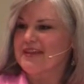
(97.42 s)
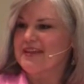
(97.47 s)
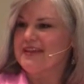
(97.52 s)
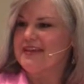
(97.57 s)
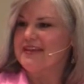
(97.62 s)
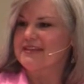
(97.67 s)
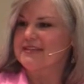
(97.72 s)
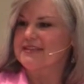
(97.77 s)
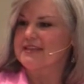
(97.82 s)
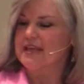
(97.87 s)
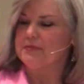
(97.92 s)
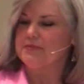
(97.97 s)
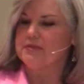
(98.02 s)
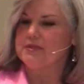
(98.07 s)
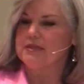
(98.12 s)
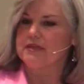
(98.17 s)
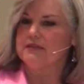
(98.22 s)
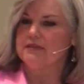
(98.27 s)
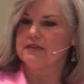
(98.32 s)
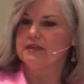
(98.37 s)
except
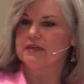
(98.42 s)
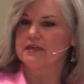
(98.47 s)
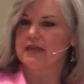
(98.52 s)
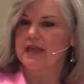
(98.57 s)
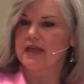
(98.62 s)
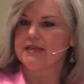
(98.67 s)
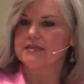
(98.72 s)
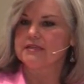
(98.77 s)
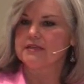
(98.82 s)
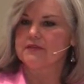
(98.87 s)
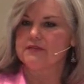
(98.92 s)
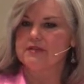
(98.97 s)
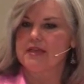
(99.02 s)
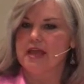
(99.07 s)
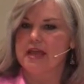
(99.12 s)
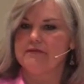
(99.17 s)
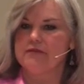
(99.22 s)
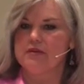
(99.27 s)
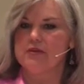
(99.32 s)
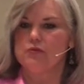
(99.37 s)
in the case of
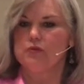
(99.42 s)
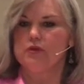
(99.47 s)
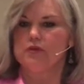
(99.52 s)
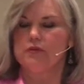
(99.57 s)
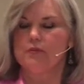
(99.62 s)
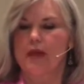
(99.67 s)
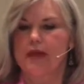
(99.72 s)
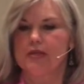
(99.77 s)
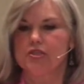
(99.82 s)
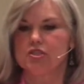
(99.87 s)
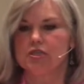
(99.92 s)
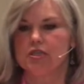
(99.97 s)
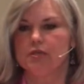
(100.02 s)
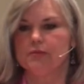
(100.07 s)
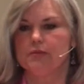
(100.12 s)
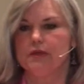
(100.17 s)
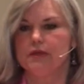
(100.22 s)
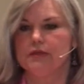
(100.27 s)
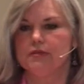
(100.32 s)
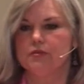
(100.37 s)
David with
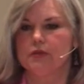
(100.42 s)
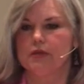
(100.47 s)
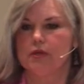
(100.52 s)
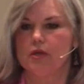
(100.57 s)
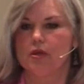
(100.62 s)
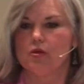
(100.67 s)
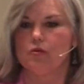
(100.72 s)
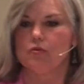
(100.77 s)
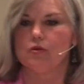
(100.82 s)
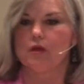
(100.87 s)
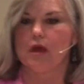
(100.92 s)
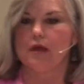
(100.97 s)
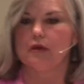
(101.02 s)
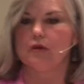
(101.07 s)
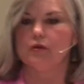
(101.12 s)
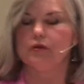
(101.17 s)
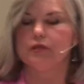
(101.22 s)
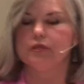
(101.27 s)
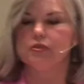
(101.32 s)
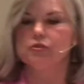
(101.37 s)
Bathsheba. As we know, God
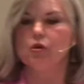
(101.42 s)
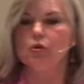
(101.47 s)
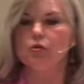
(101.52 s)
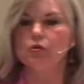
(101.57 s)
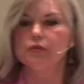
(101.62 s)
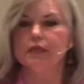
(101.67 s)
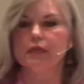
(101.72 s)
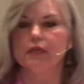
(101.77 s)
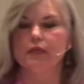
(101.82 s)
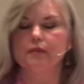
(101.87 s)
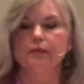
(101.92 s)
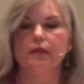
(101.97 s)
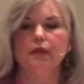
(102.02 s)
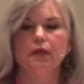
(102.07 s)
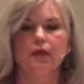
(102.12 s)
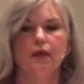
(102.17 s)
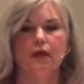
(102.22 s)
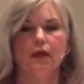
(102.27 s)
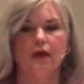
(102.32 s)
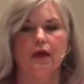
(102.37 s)
already told him
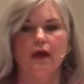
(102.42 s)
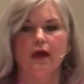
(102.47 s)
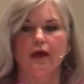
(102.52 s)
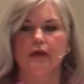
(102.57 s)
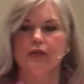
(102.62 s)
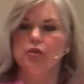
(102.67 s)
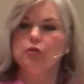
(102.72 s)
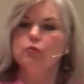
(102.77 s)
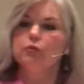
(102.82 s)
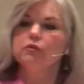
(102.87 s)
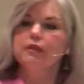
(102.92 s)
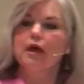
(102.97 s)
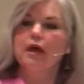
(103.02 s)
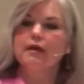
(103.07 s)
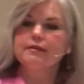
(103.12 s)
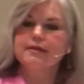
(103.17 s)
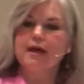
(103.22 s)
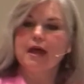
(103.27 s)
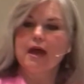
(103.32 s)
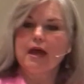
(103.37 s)
uh, You will
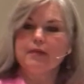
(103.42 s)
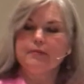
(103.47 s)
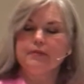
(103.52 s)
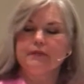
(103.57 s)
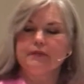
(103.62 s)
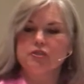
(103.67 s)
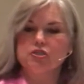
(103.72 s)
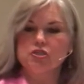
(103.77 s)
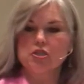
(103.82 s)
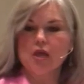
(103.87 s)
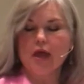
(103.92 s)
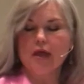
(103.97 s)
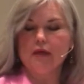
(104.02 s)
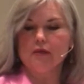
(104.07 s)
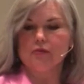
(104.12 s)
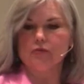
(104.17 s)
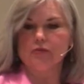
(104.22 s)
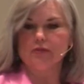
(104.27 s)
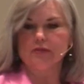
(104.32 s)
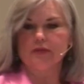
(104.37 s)
not die, but the
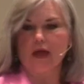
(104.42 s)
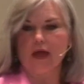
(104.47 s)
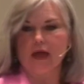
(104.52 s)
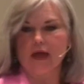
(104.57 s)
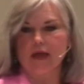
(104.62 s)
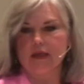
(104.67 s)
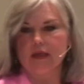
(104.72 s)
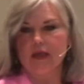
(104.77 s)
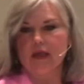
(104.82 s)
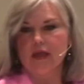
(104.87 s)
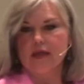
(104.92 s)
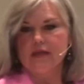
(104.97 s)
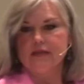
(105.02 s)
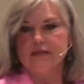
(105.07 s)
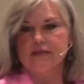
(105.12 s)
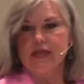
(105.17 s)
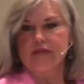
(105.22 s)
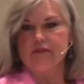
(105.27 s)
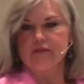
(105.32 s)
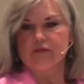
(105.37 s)
child will die.
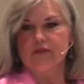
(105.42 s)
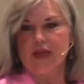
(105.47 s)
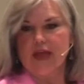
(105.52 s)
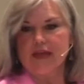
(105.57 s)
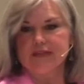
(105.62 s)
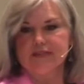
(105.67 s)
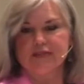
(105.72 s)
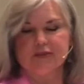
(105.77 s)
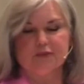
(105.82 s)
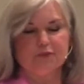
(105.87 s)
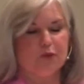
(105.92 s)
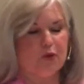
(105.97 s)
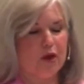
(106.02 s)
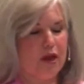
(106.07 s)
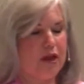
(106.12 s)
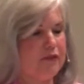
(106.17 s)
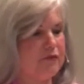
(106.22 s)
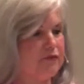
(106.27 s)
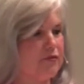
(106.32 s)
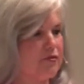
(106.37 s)
David fasted and
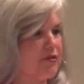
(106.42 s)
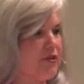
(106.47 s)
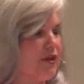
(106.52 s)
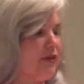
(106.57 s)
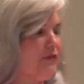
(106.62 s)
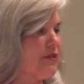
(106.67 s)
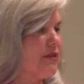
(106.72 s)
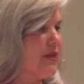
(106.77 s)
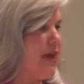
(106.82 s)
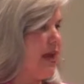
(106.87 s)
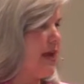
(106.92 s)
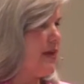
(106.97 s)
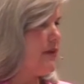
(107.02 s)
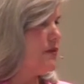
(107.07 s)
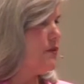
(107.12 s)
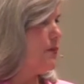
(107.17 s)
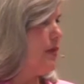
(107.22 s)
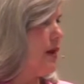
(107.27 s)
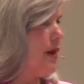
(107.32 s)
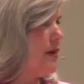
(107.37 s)
prayed for seven
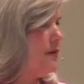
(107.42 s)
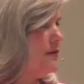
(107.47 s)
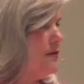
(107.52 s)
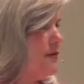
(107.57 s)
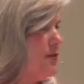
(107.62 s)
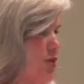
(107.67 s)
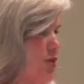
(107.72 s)
days, but the